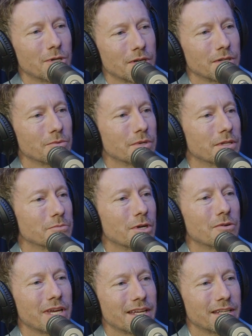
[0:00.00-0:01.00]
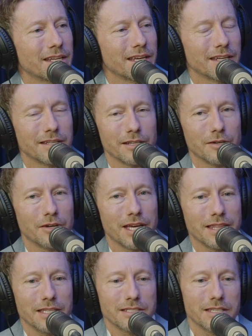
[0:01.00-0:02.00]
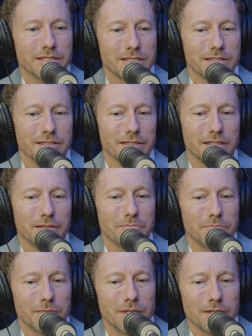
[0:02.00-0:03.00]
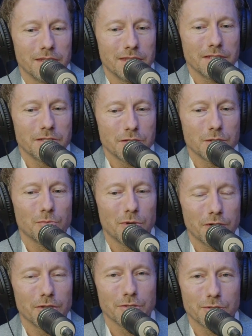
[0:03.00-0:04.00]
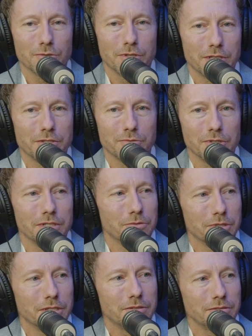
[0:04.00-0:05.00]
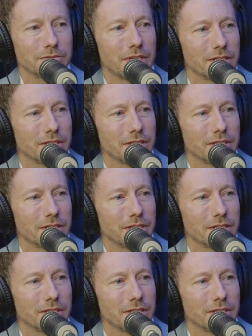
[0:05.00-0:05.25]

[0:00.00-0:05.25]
partner with them, go hand in hand, and go, hey, this is the part of the story that's really real,